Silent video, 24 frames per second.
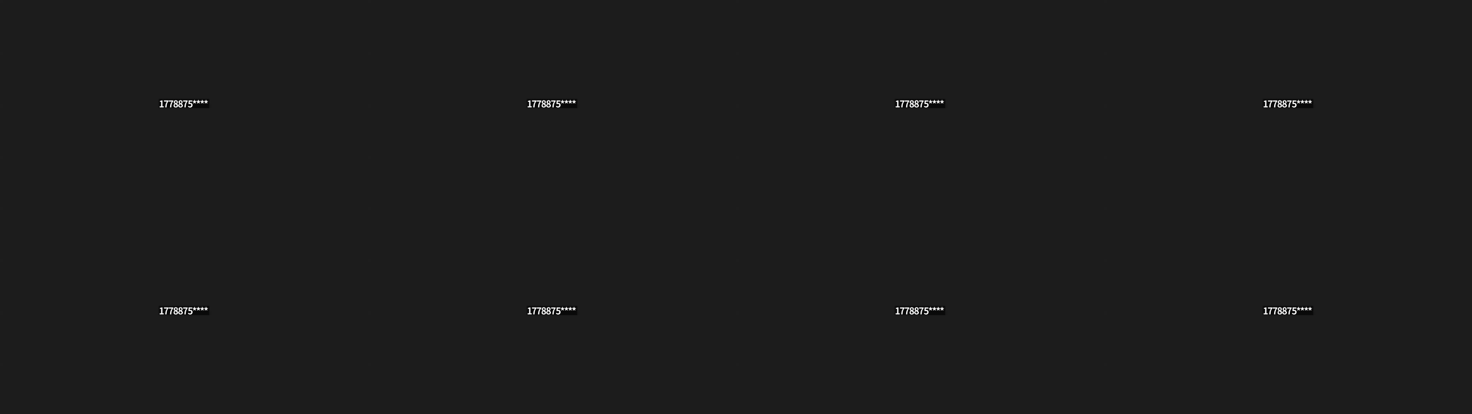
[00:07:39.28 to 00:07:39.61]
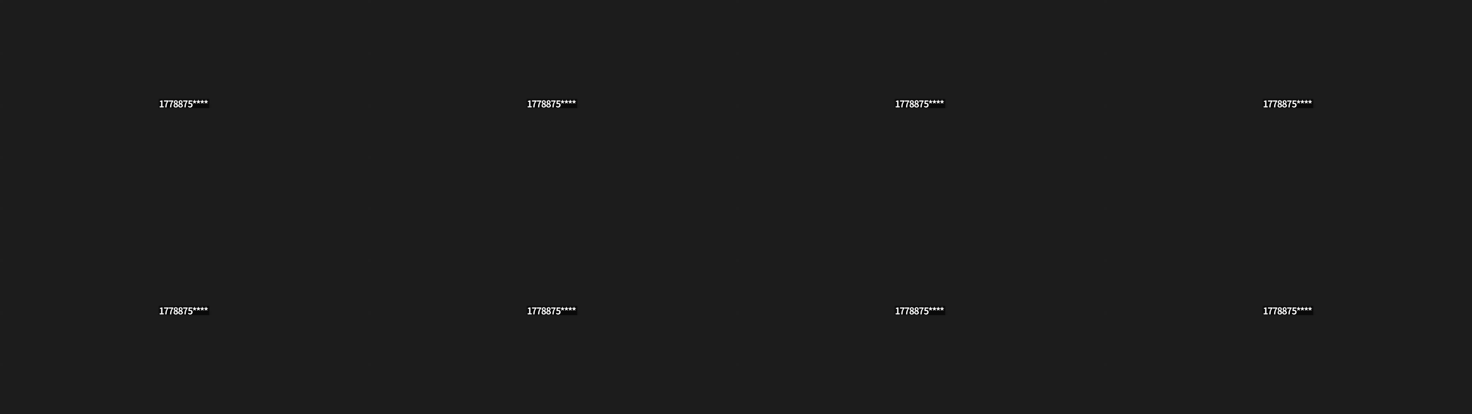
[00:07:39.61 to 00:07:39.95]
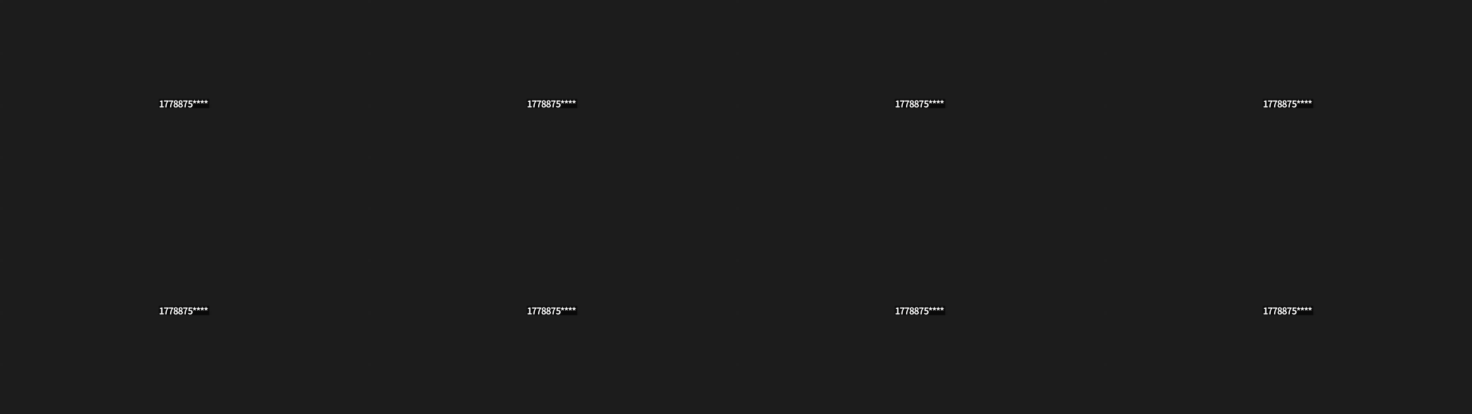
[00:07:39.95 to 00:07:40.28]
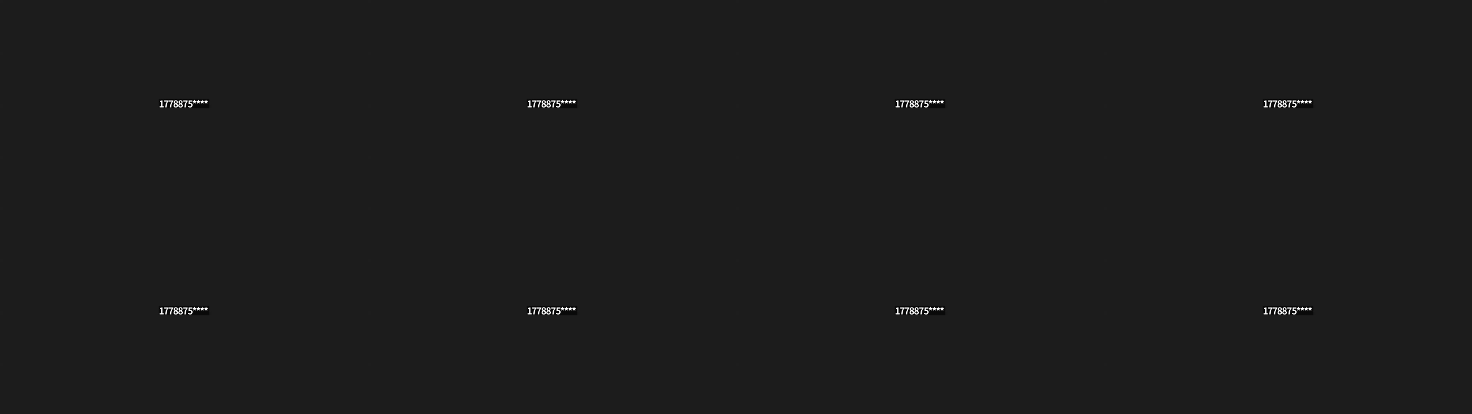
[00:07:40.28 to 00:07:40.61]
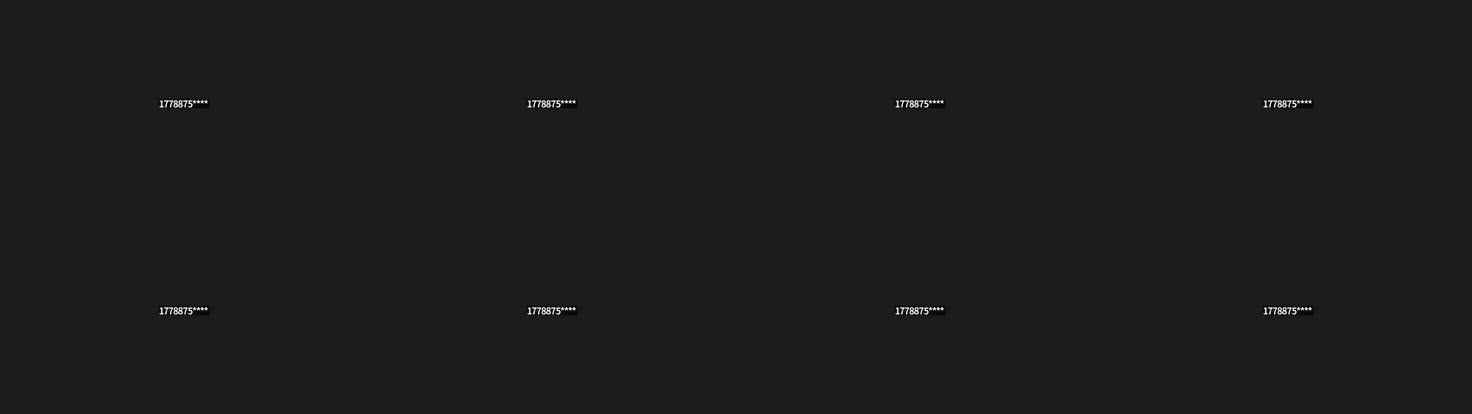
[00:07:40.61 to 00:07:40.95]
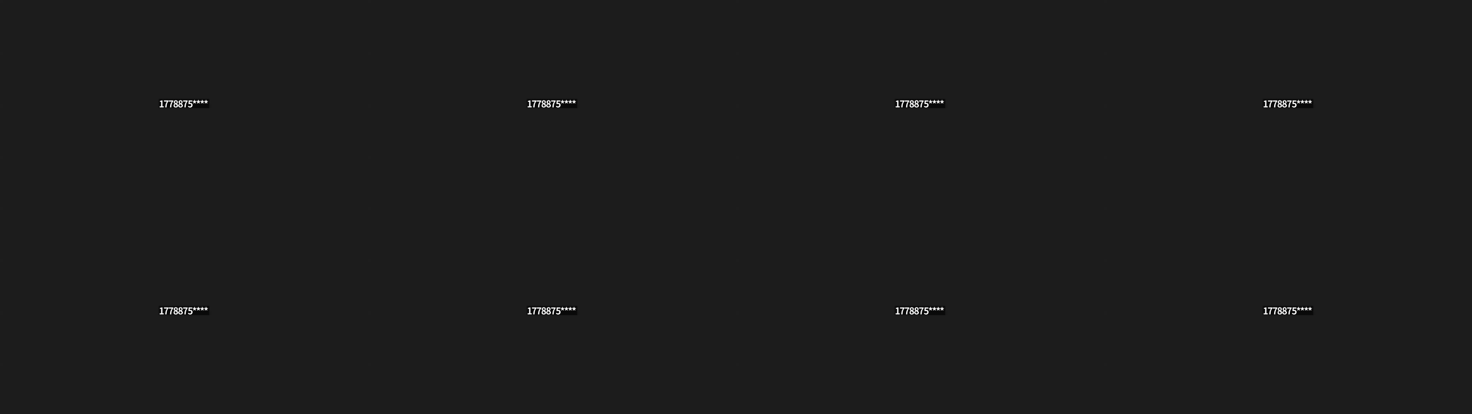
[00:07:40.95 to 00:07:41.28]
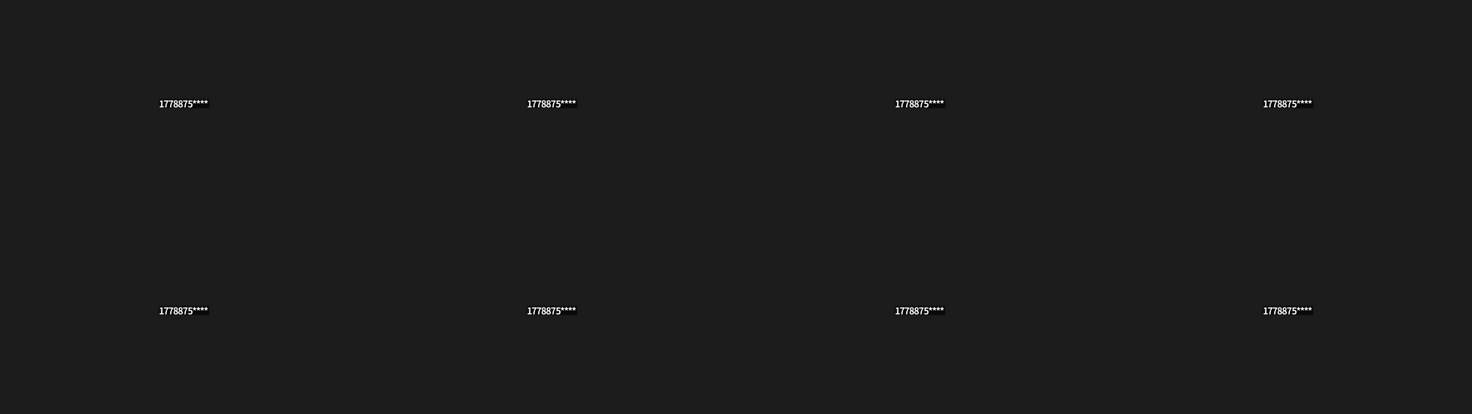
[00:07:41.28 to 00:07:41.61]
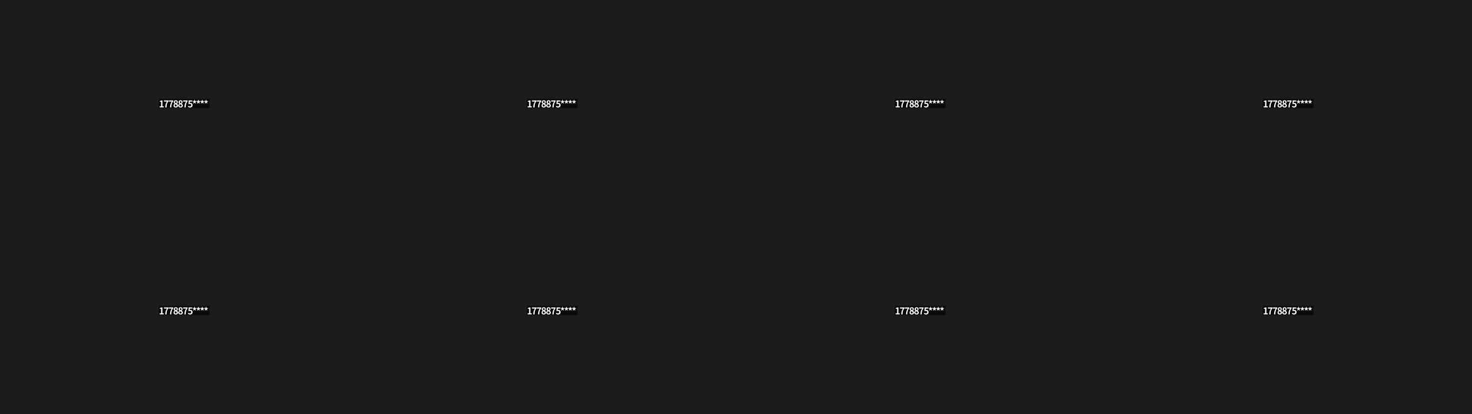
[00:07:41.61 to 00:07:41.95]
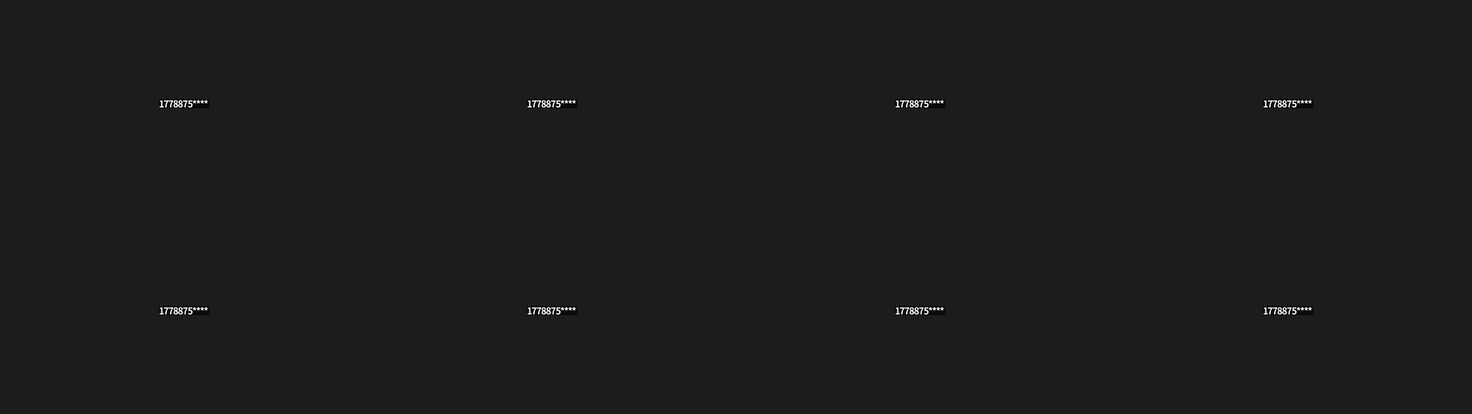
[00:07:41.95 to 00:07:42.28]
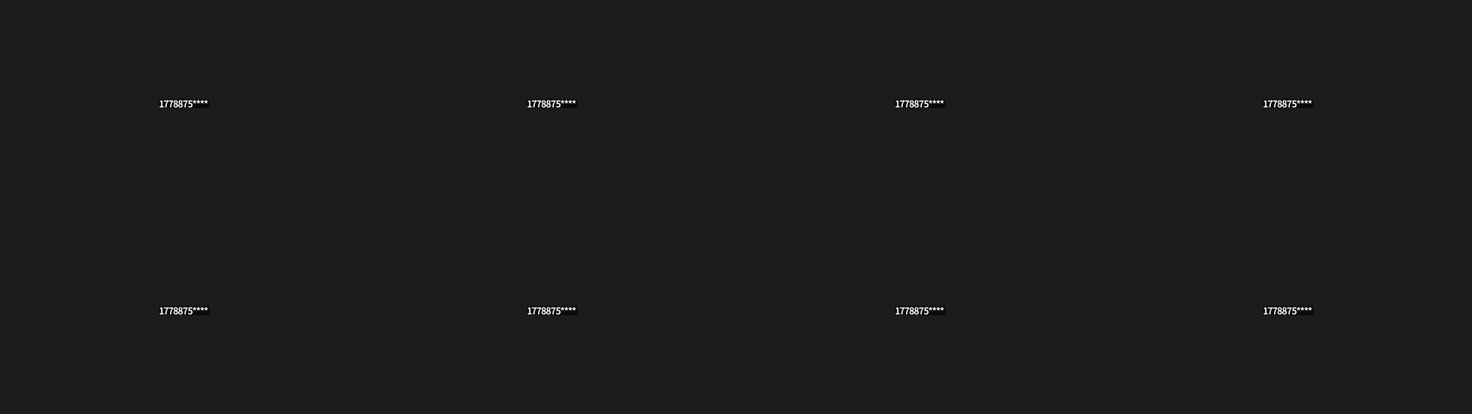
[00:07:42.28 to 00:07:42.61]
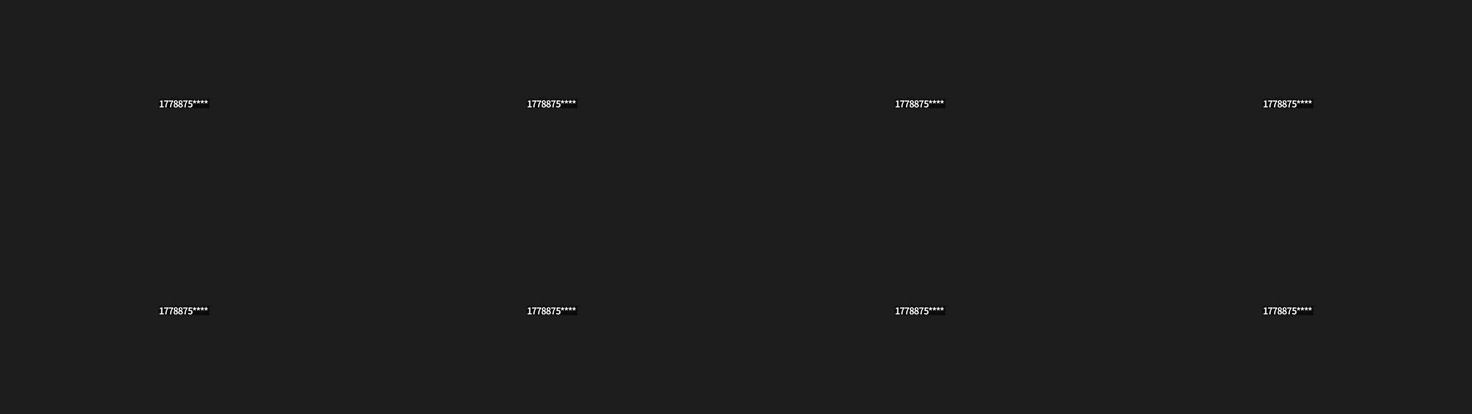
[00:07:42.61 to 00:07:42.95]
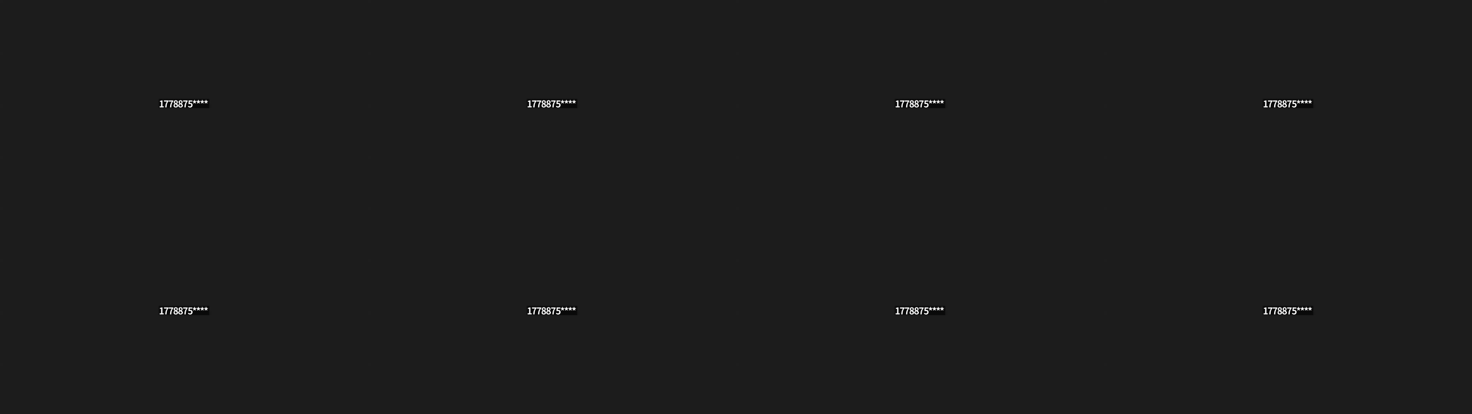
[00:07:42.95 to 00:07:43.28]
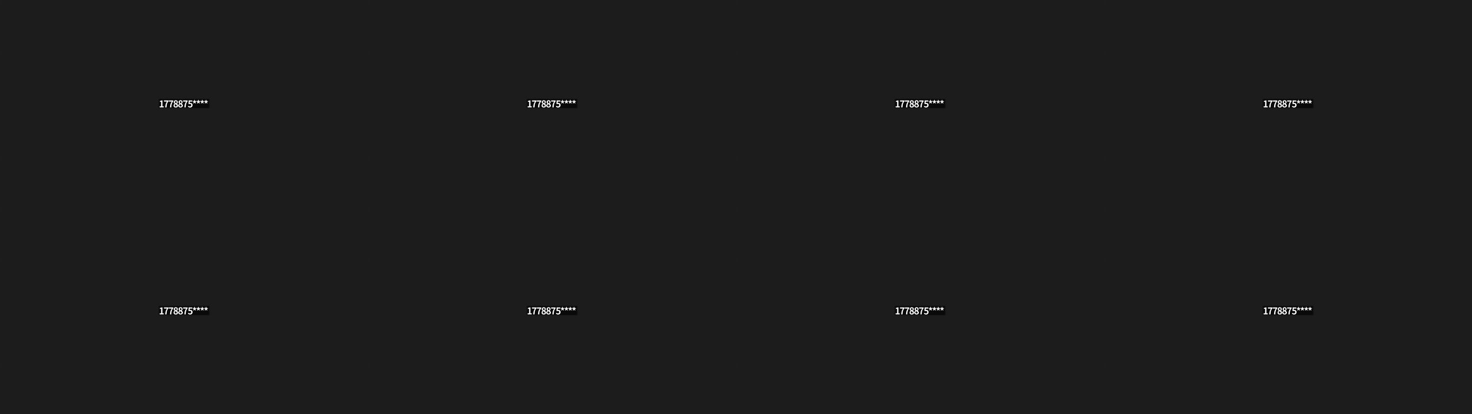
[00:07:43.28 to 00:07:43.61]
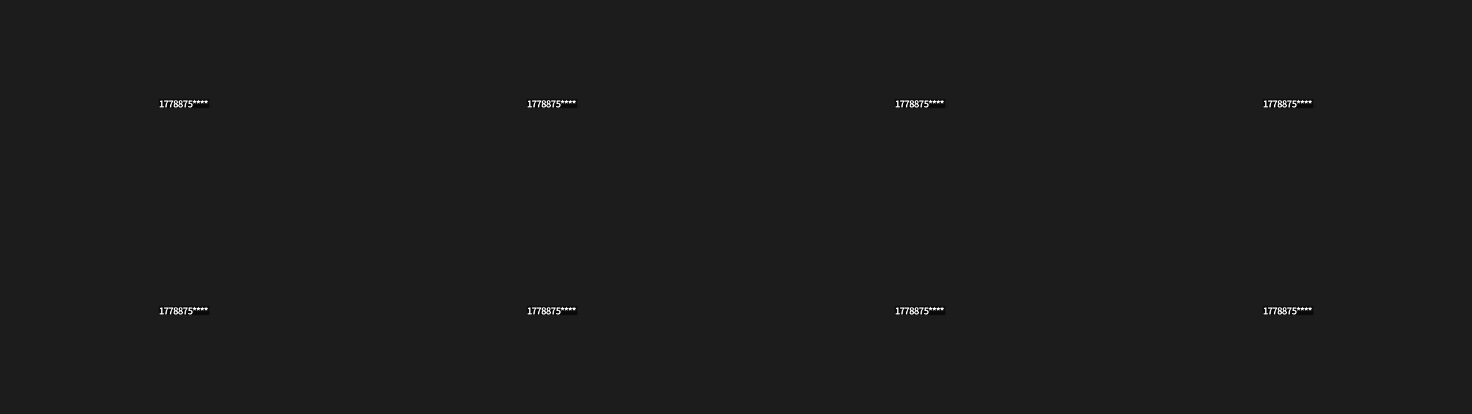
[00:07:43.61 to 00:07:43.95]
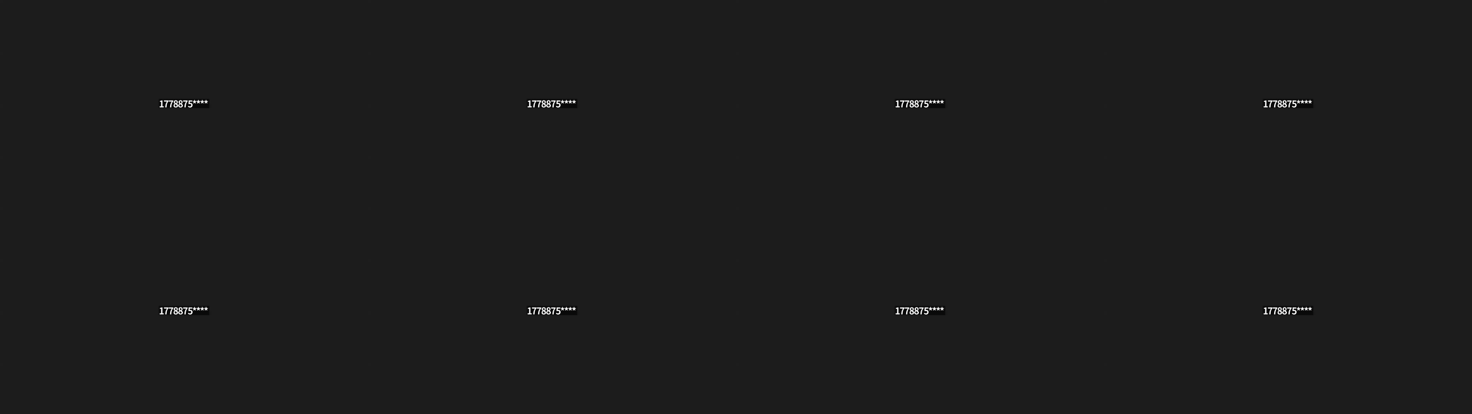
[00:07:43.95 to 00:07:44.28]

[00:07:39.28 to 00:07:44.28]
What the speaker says: Nobody's mouth can be seen.